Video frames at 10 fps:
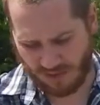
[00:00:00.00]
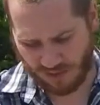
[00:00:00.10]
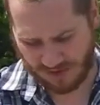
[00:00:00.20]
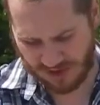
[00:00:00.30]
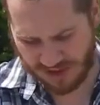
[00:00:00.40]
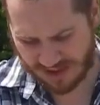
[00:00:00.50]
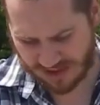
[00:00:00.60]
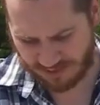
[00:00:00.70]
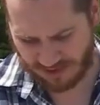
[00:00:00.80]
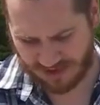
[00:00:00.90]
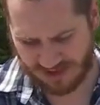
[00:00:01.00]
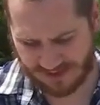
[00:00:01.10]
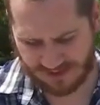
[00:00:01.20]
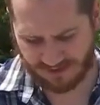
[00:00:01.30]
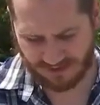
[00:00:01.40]
what Jesus is
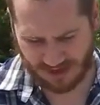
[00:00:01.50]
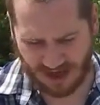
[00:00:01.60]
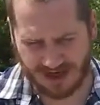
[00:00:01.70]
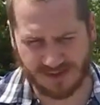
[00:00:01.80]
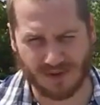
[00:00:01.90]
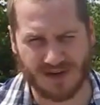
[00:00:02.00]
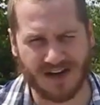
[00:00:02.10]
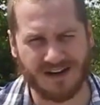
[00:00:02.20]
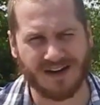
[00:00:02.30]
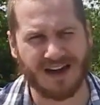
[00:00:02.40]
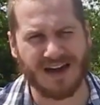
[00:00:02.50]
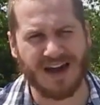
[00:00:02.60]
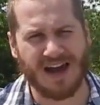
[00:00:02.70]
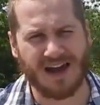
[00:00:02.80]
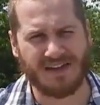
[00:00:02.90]
presenting, the gospel there,
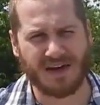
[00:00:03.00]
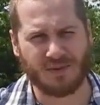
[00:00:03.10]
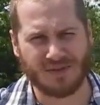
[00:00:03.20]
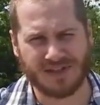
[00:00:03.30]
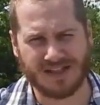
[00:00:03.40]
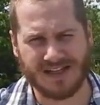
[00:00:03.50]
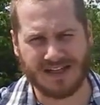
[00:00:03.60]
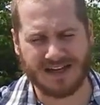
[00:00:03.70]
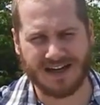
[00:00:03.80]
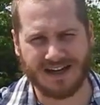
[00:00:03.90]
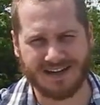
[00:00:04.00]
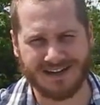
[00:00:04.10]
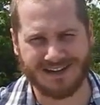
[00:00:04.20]
and then we'll see that